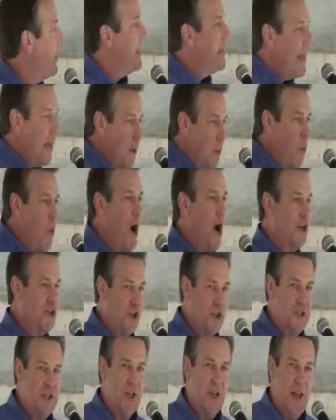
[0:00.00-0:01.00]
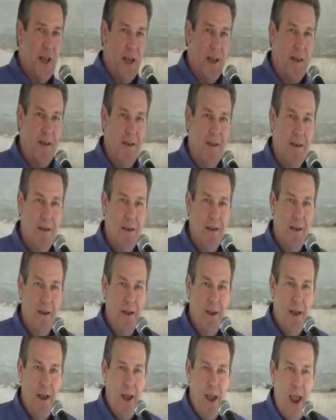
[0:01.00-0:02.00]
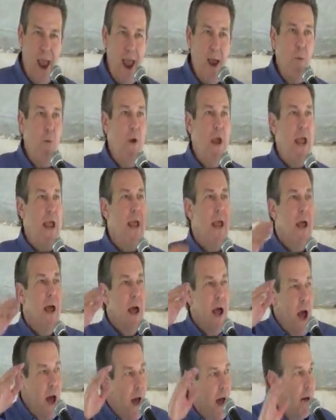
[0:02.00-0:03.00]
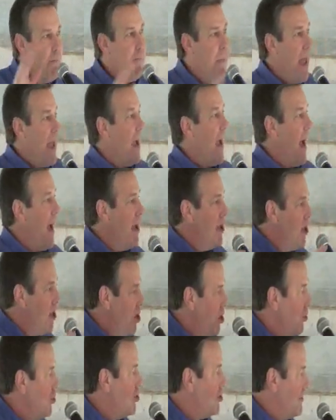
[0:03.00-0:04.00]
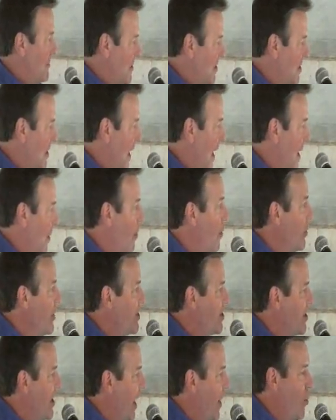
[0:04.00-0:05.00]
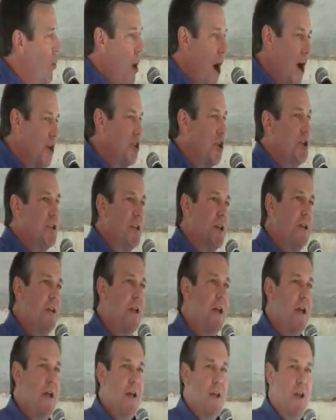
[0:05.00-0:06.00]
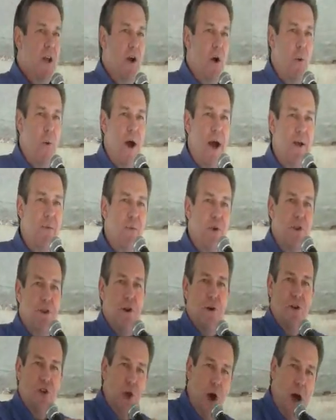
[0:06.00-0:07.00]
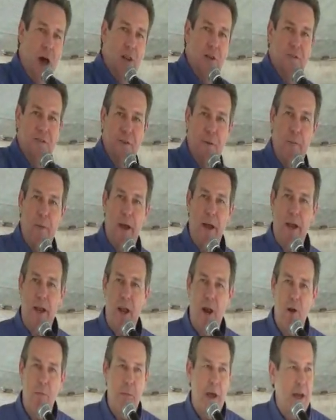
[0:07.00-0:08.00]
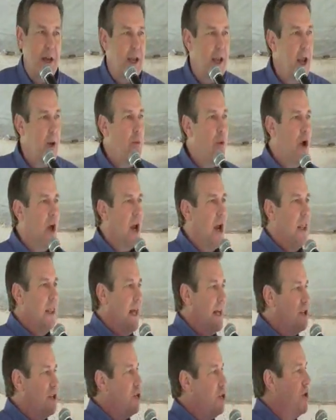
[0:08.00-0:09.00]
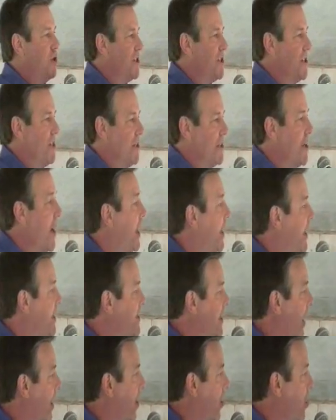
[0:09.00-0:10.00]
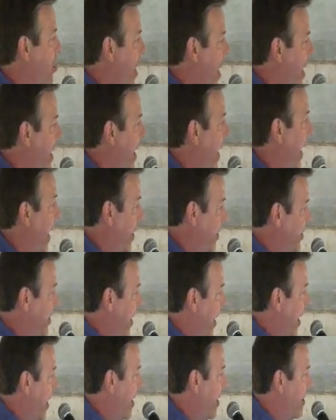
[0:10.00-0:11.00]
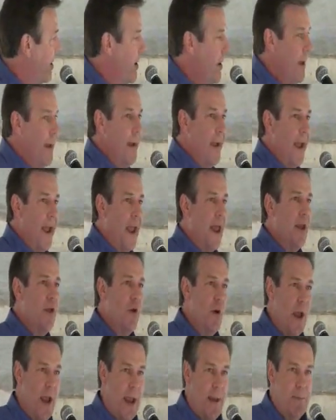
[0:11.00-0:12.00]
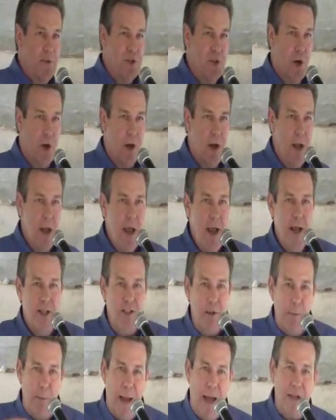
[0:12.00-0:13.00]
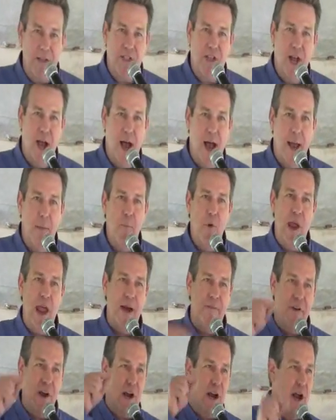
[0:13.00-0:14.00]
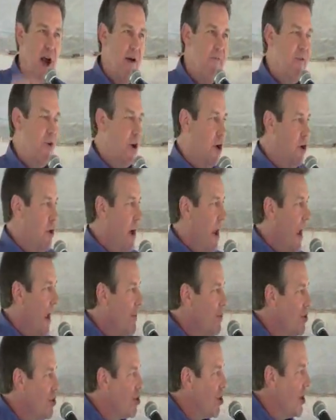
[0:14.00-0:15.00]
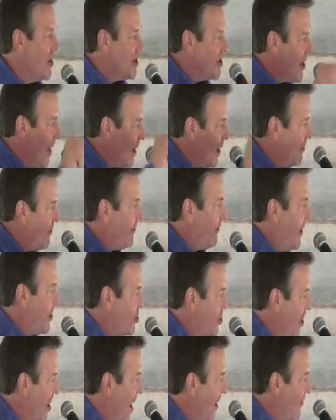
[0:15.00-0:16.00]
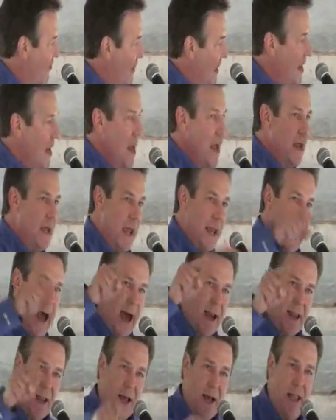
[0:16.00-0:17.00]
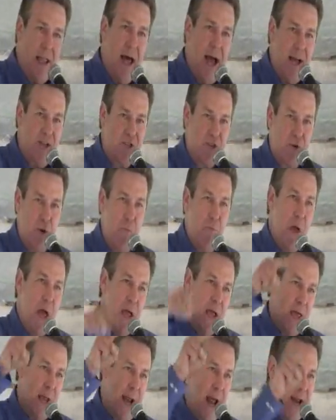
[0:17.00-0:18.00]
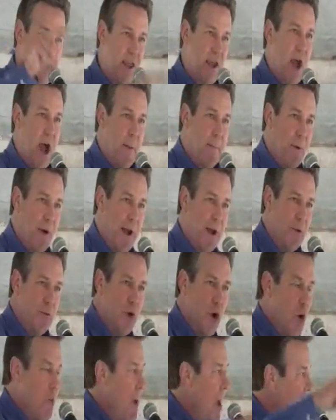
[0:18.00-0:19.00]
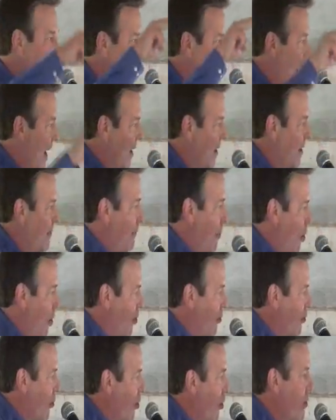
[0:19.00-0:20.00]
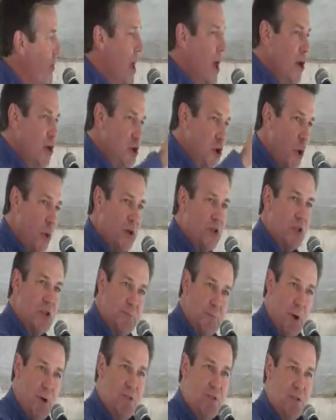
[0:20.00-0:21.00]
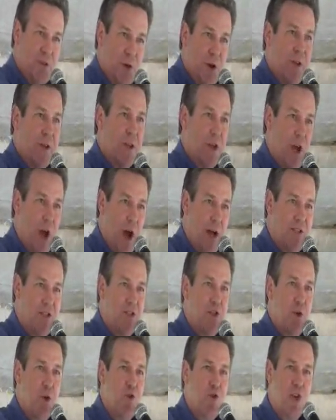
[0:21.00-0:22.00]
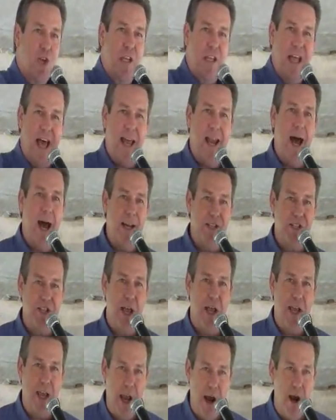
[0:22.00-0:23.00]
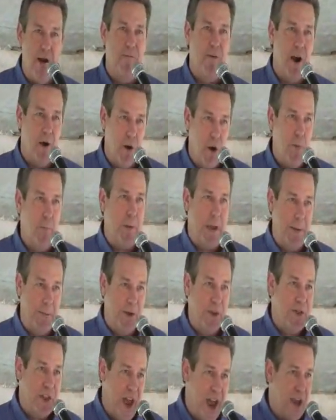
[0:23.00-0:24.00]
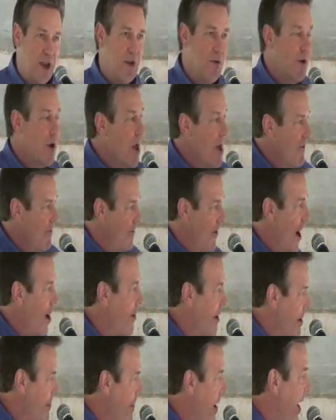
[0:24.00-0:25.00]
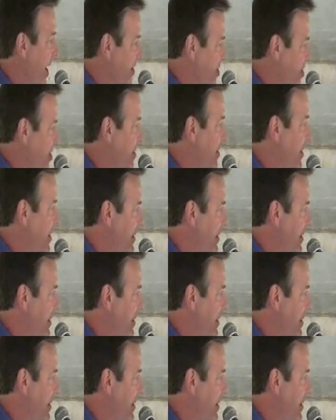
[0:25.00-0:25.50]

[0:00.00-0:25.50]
And we let Washington in. And we make a huge mistake when we say, Washington, you know what, with your dollars for Medicare and Medicaid, we're going to let you tell us how to run health care in New Hampshire. It's about time we have a governor in New Hampshire who's going to say to the federal government, get out of the classroom, get out of the operating room, get out of the boardroom, do what you're supposed to do under the Constitution. Let us take care of our own people. Thank you very much.